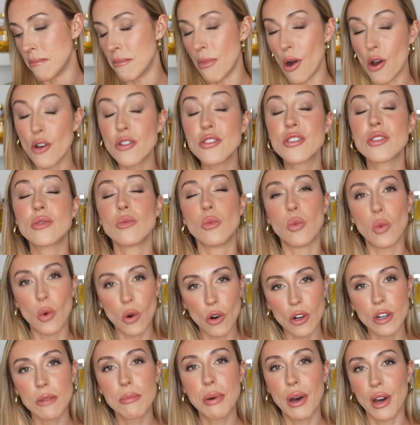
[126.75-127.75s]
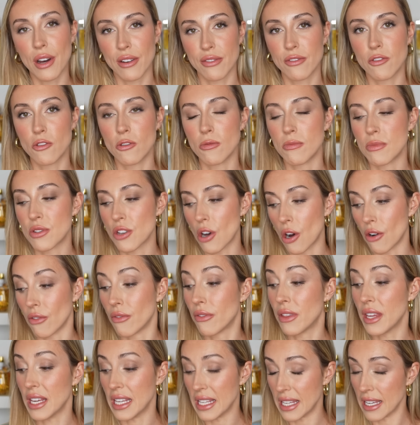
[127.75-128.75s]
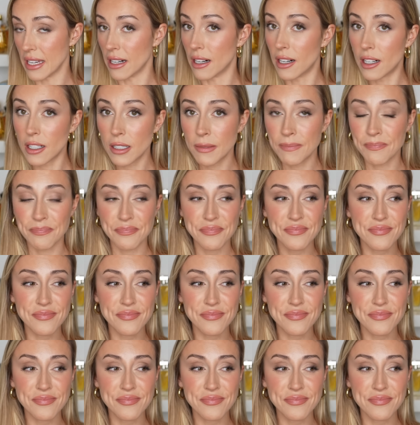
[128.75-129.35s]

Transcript: most worn perfumes of the year.